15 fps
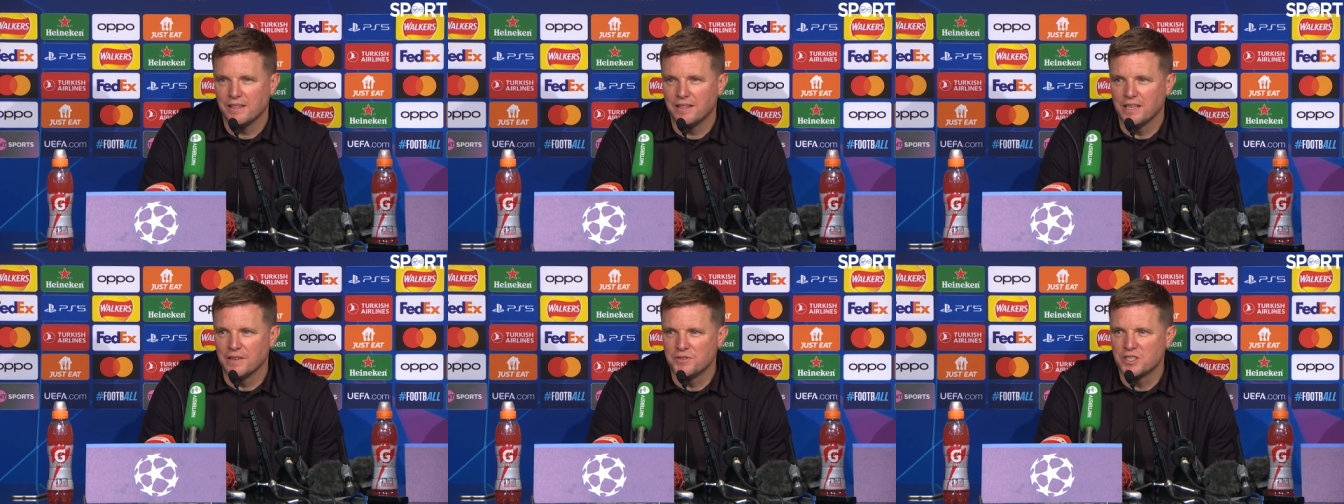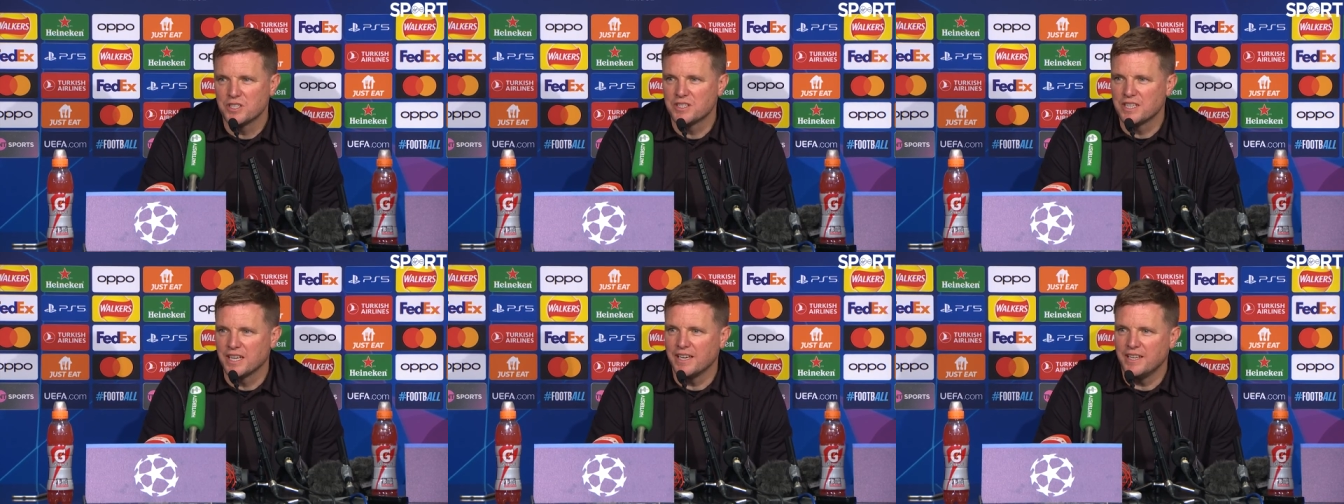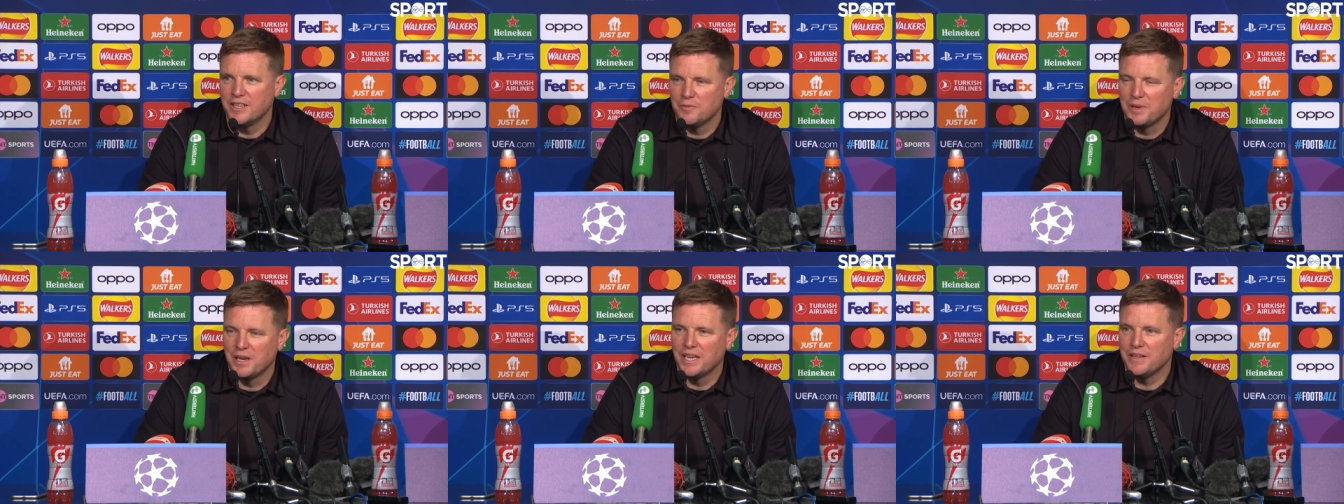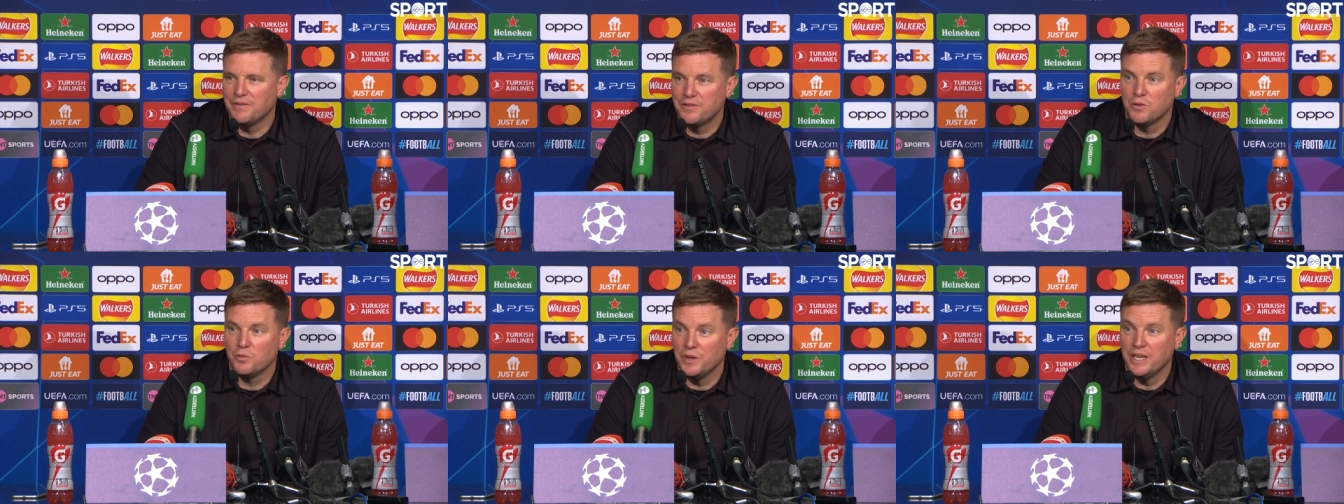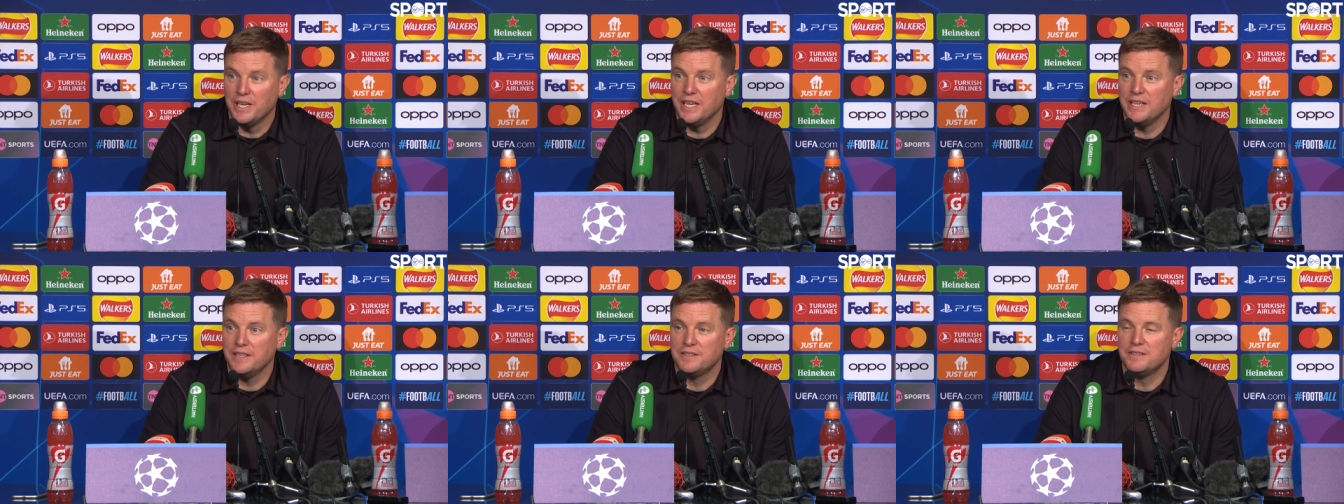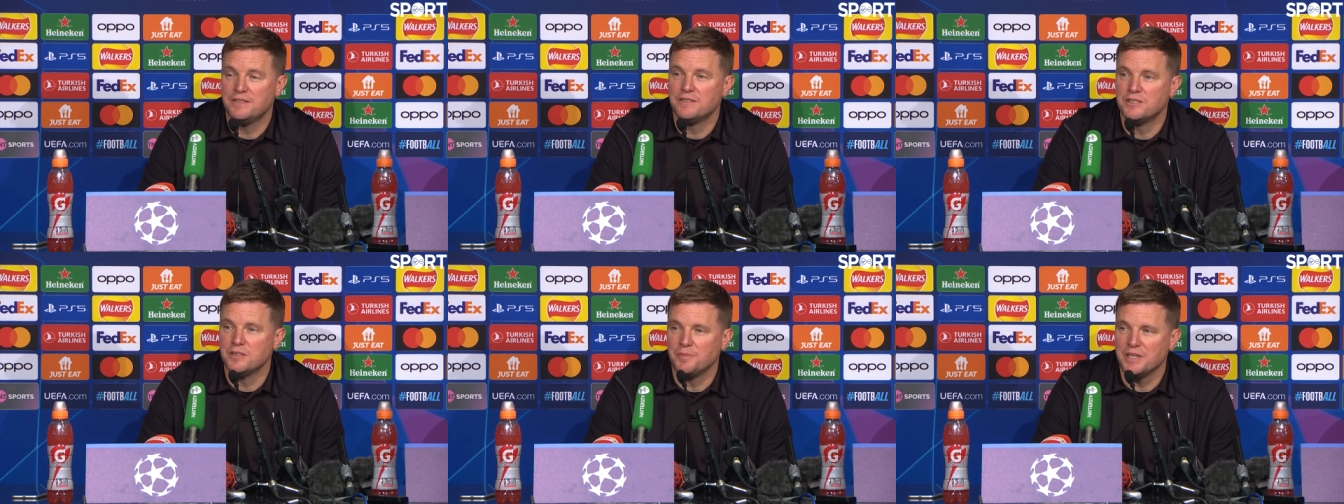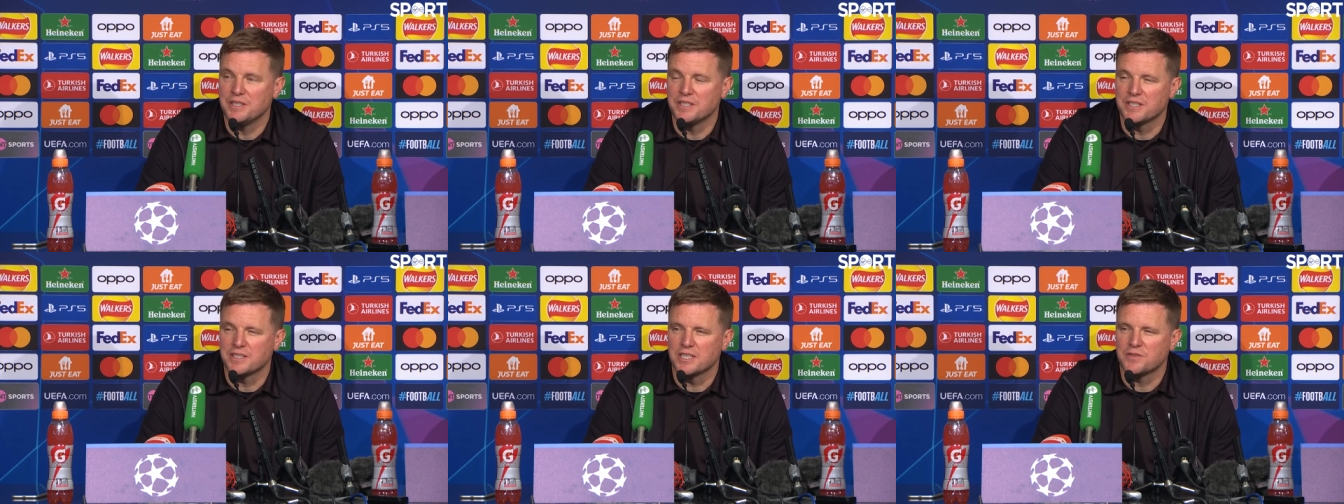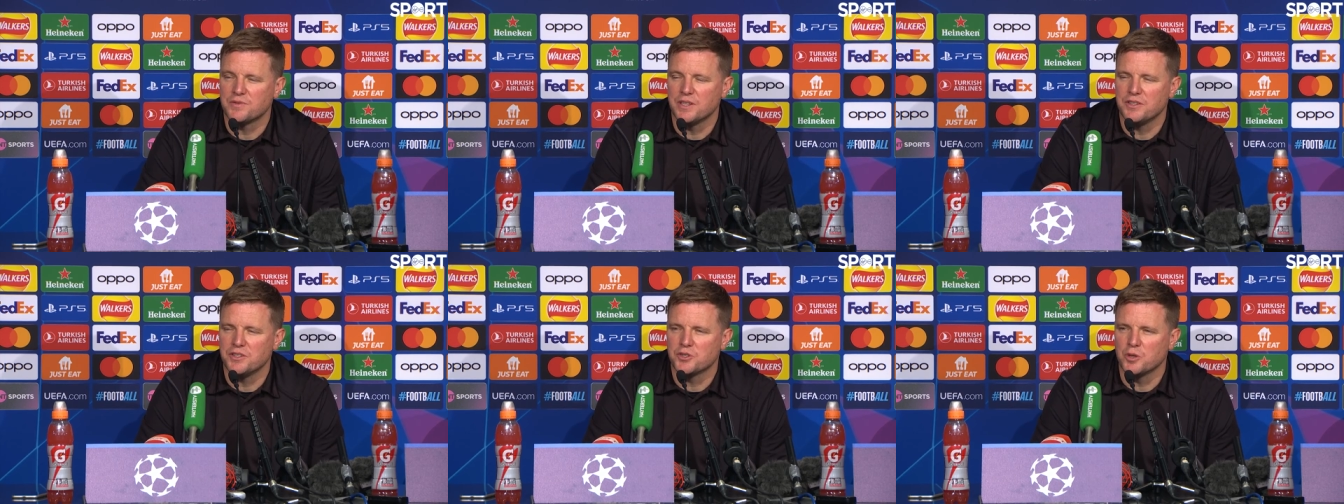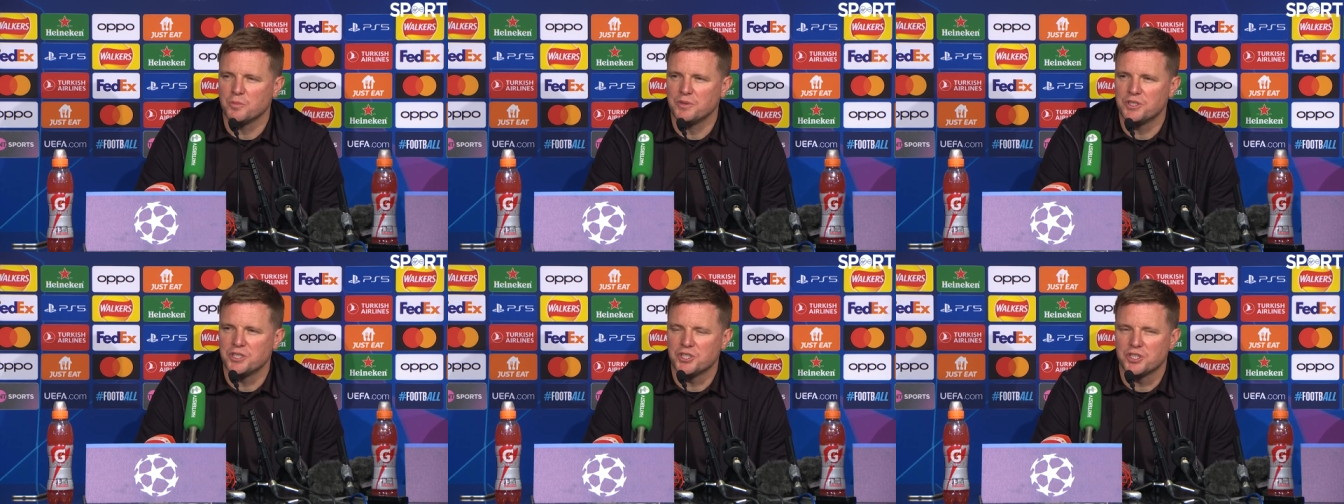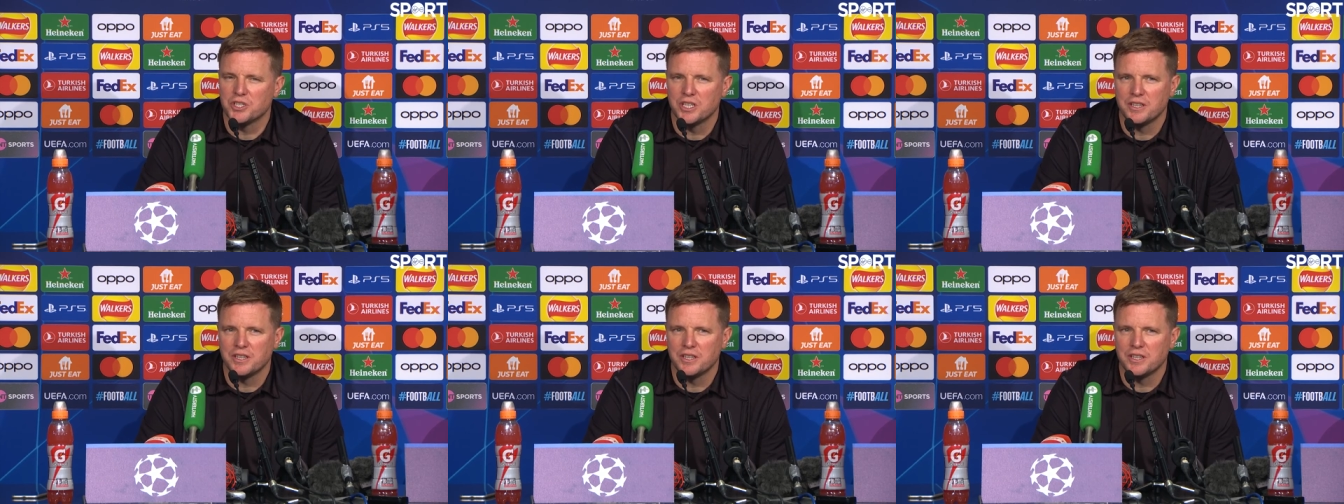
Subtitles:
gives us that inner belief that we need to be successful in this competition.